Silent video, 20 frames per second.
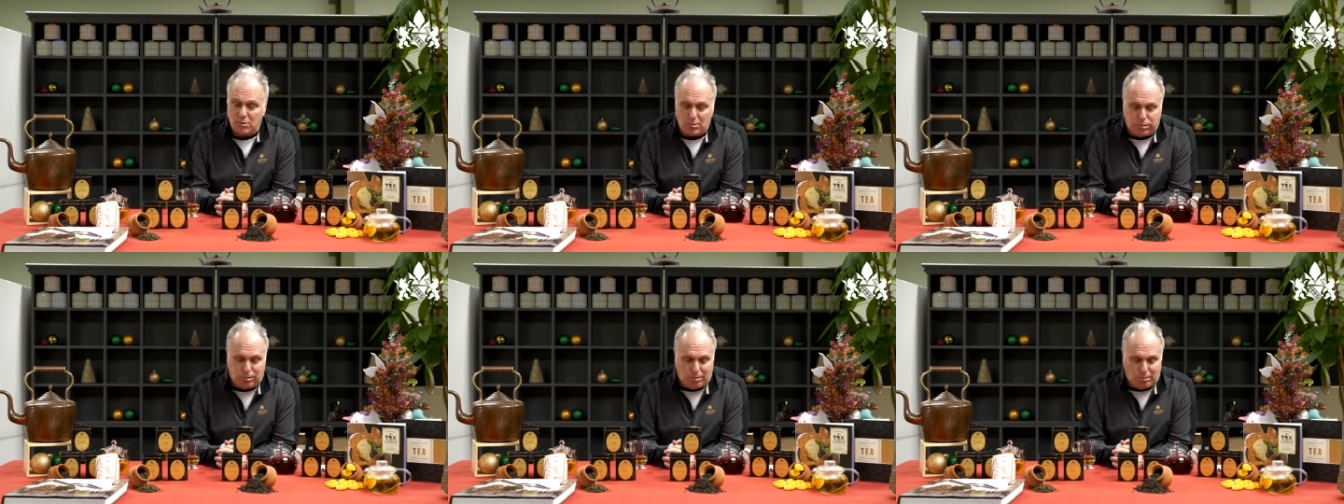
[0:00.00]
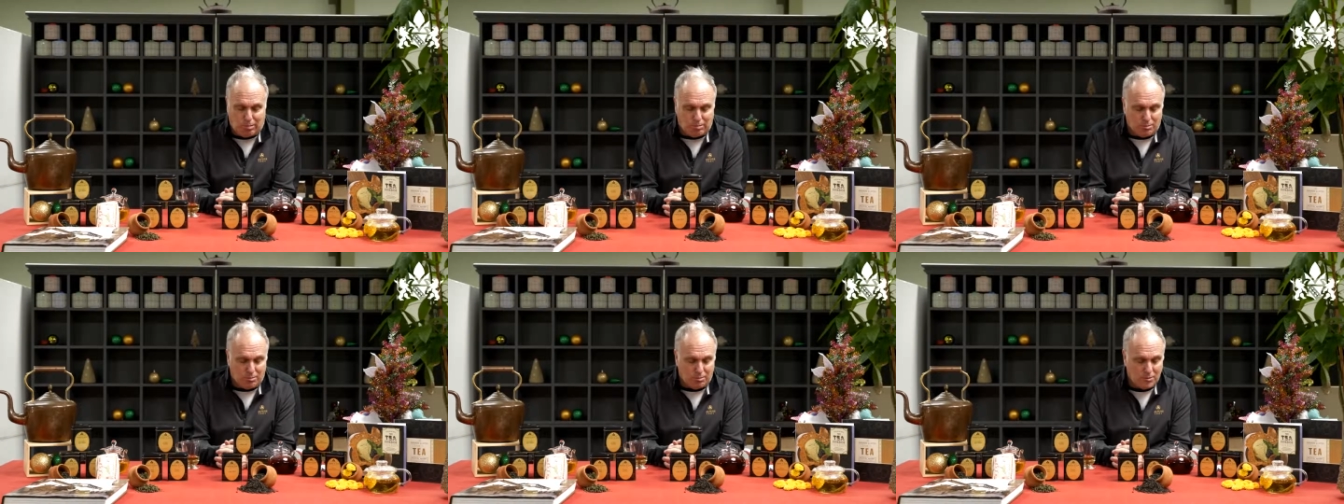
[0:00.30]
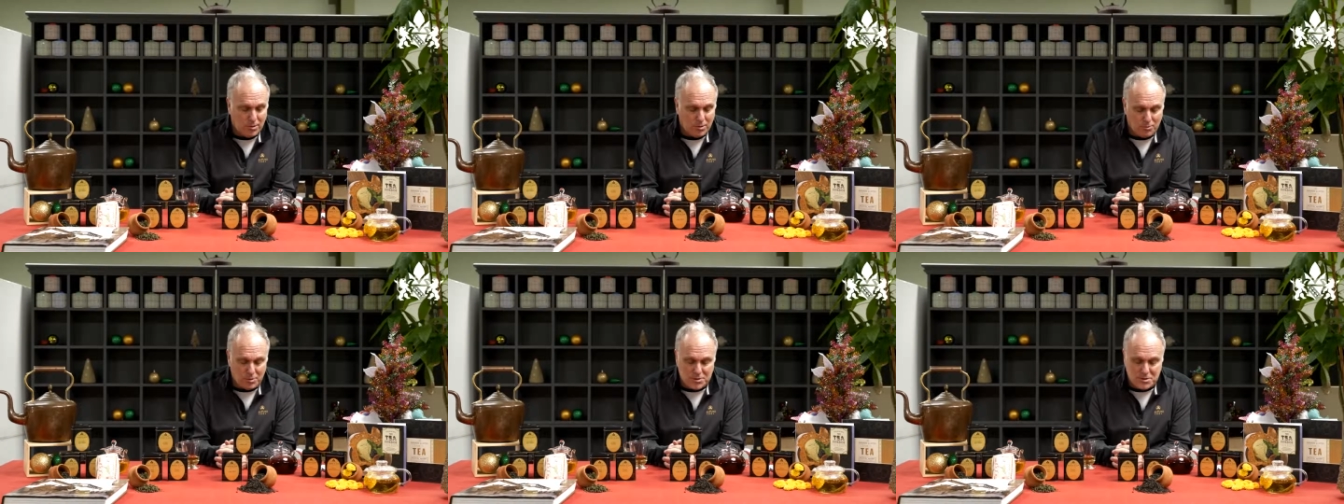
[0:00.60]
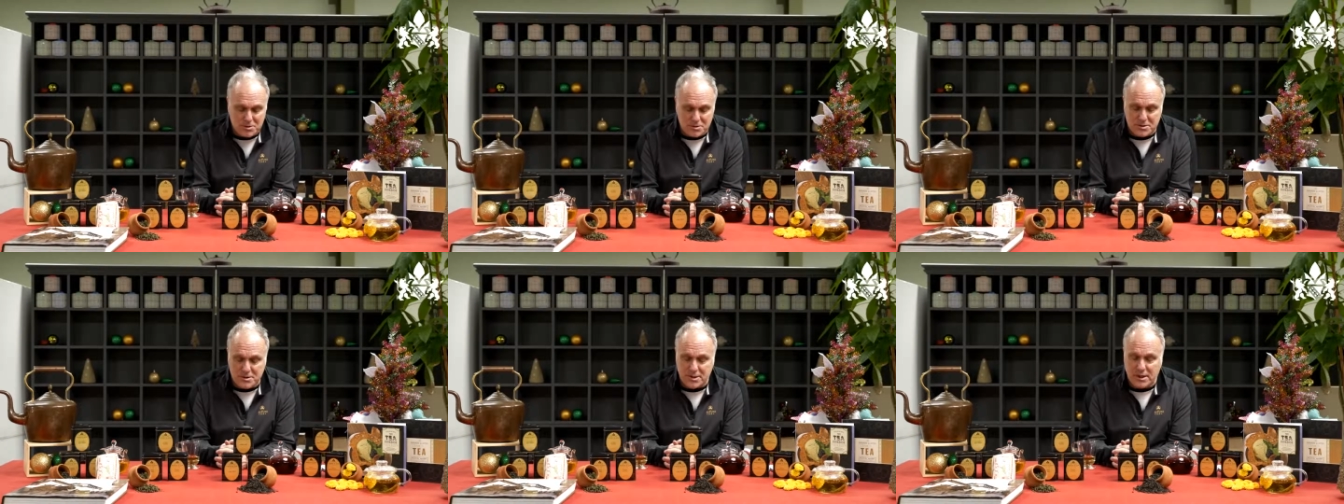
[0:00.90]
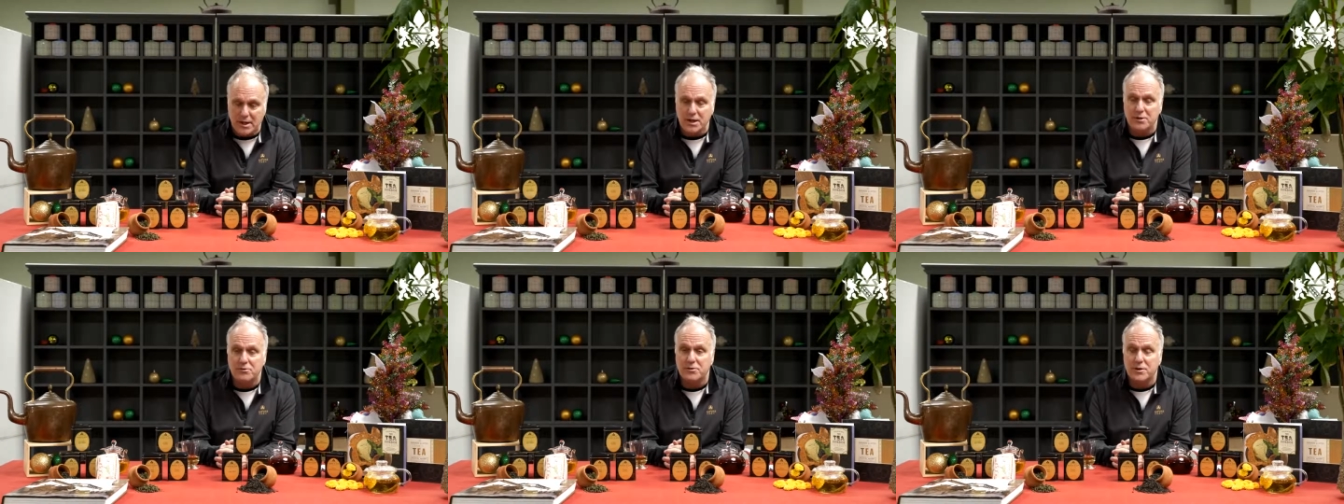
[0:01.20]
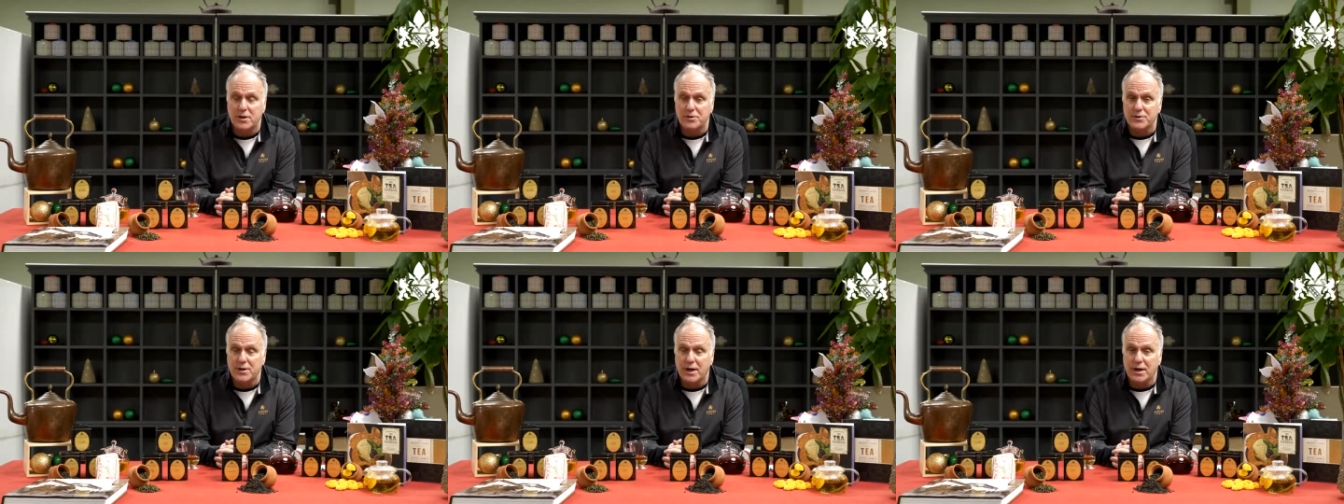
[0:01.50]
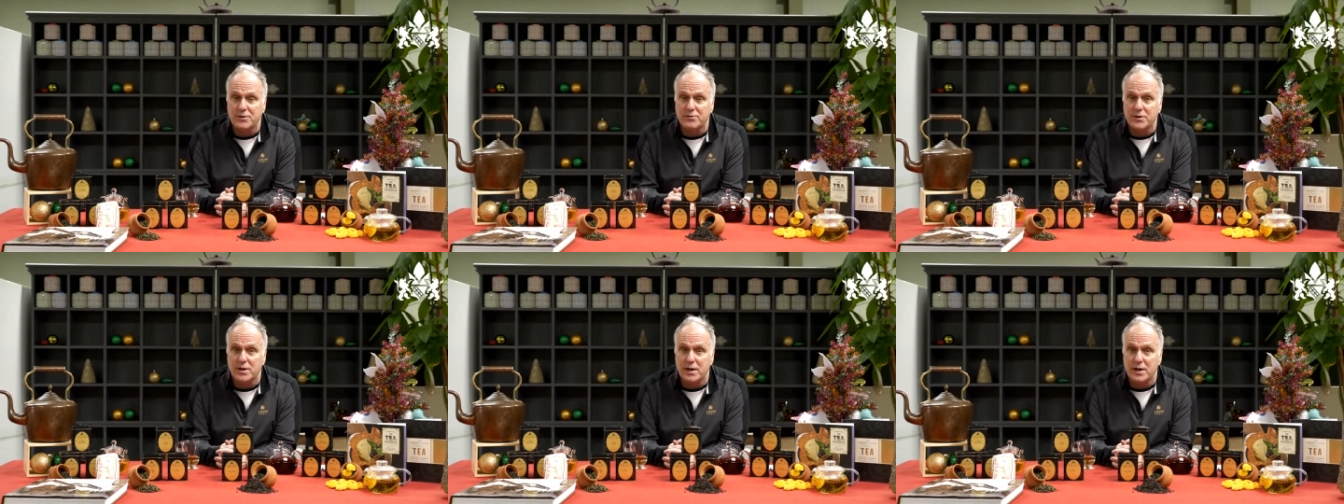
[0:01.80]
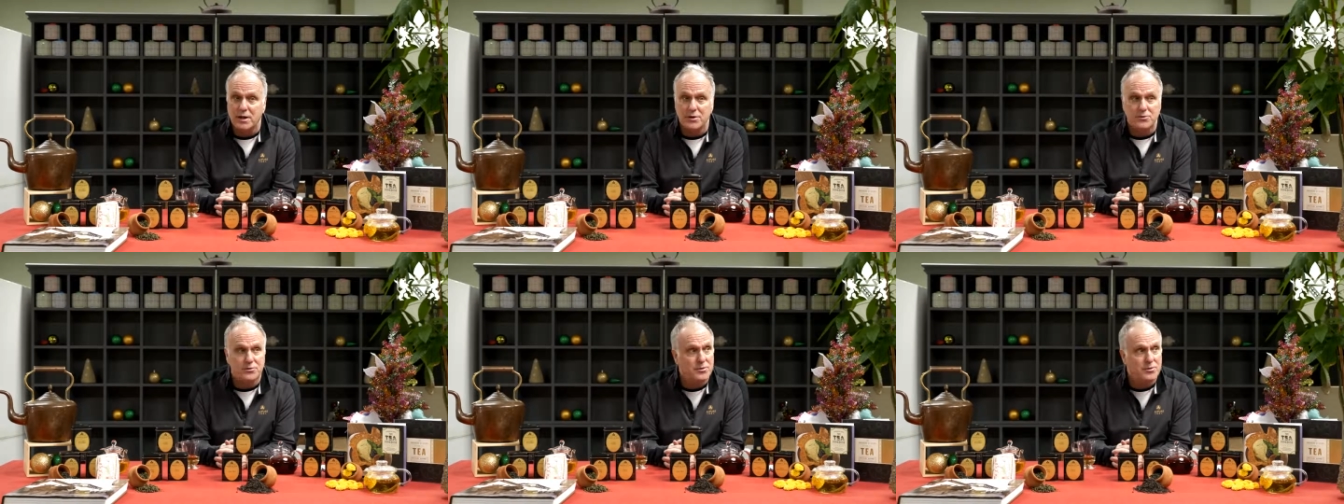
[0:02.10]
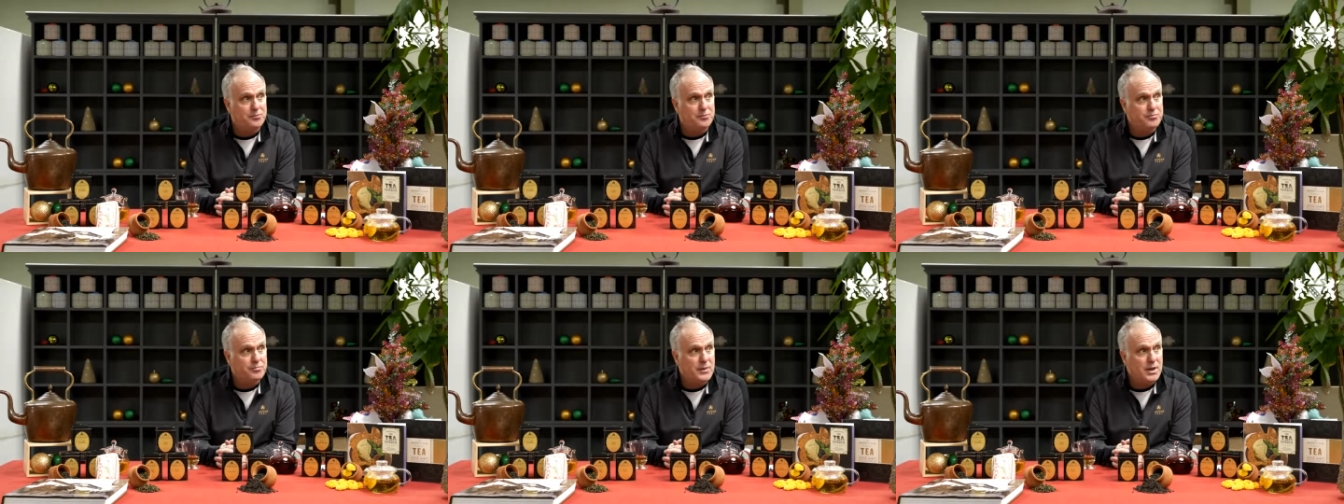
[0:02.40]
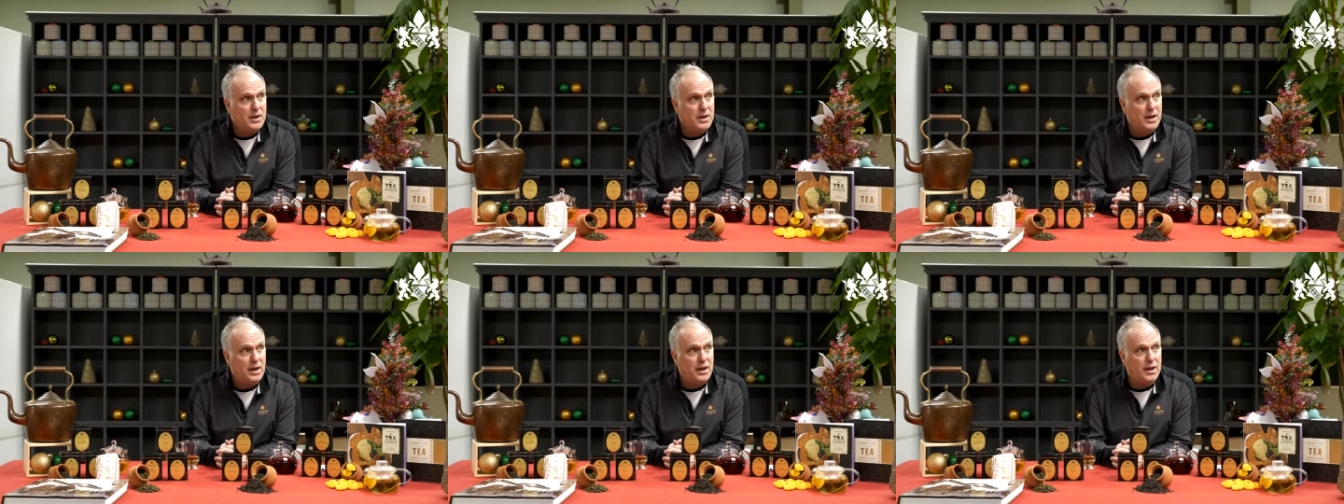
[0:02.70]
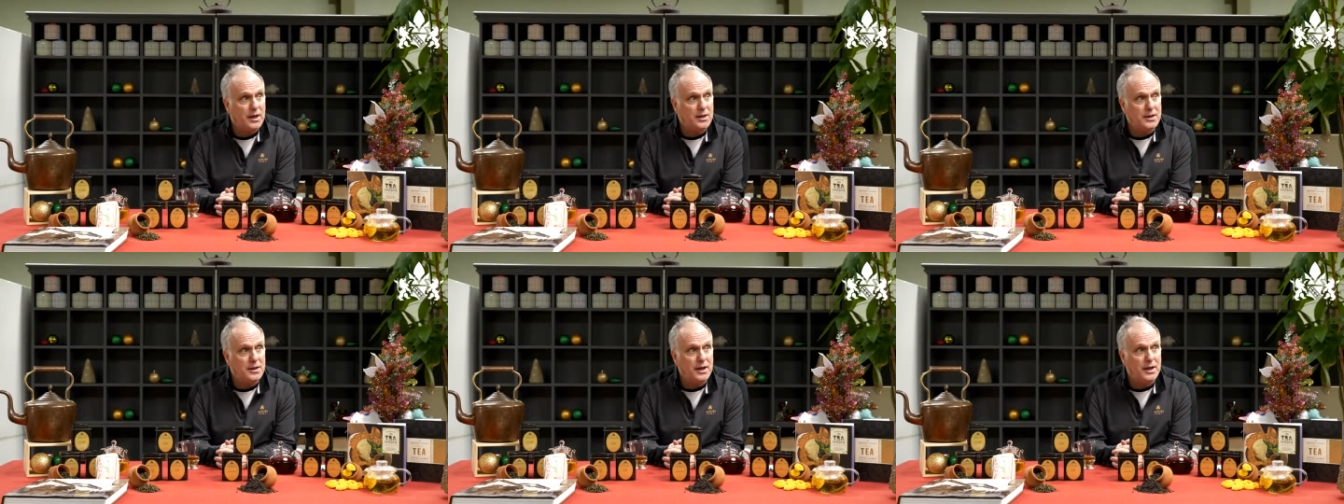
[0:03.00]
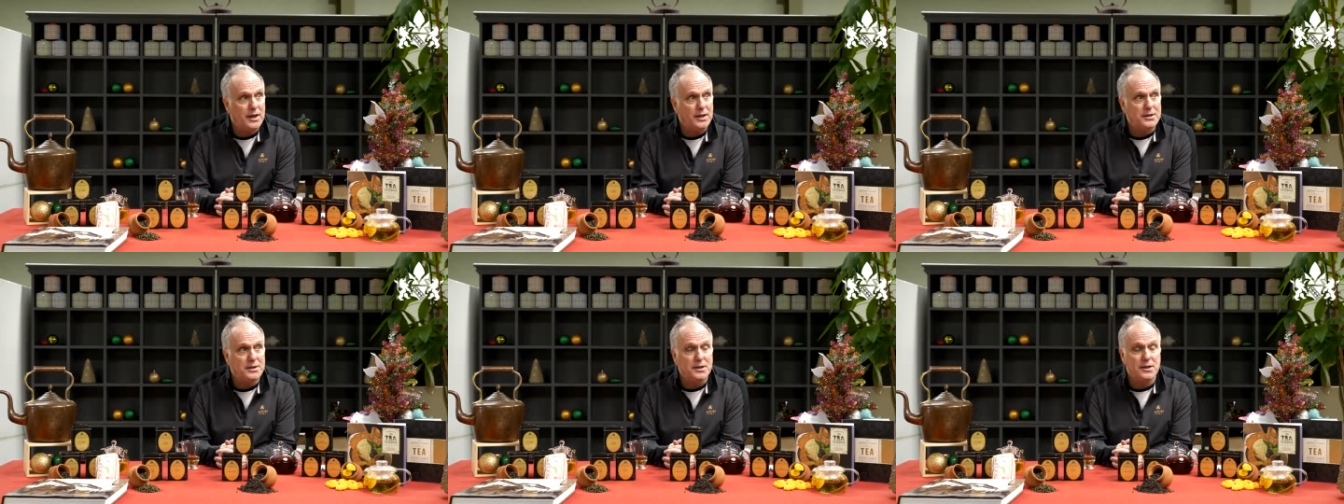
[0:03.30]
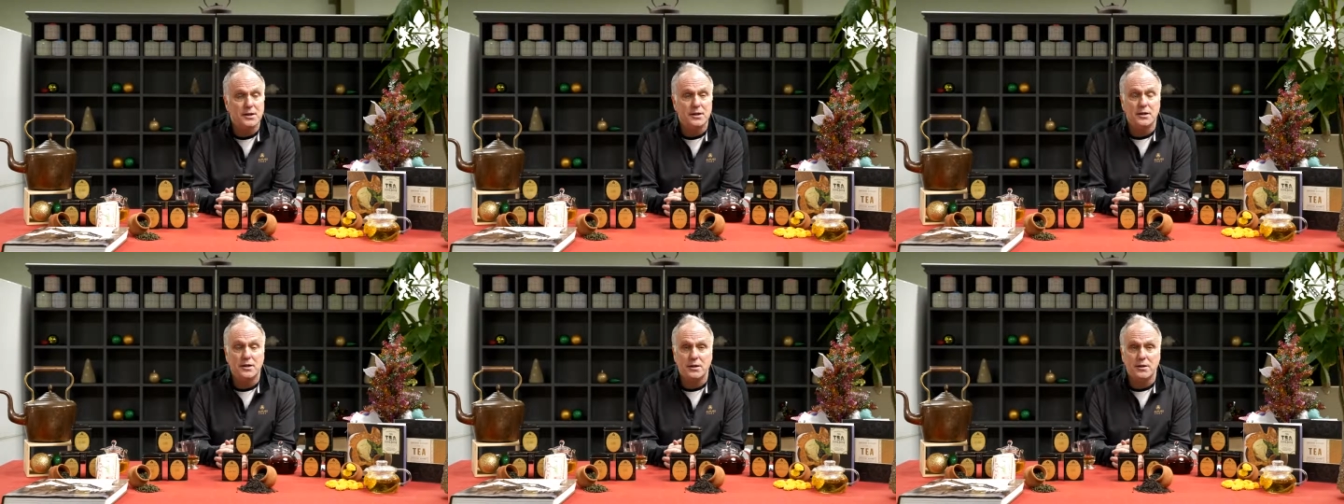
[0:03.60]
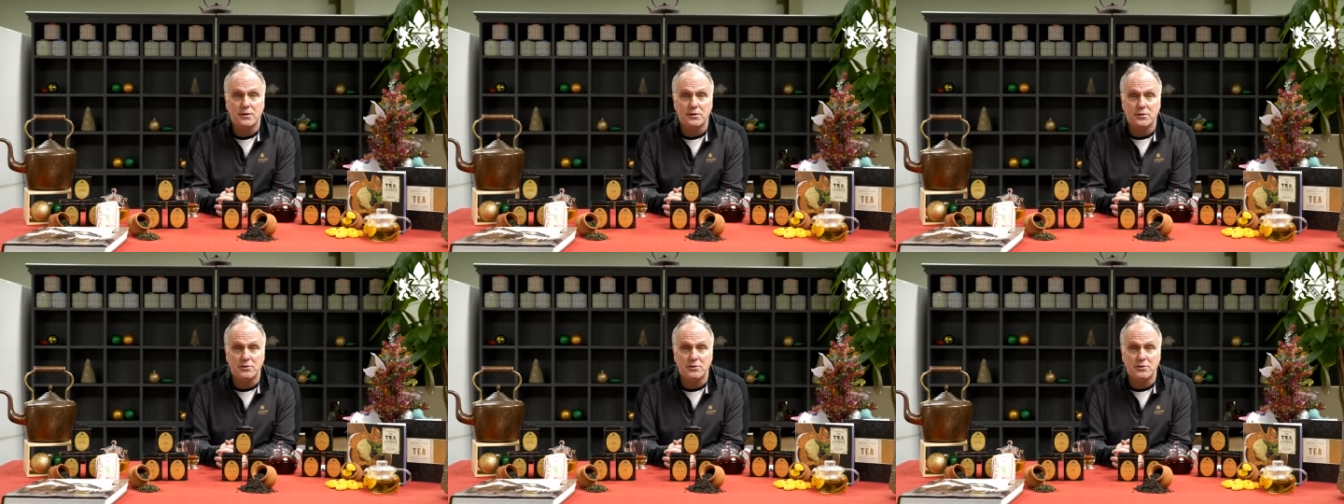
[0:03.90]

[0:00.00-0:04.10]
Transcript: which is a sign it's less oxidized. And the idea is that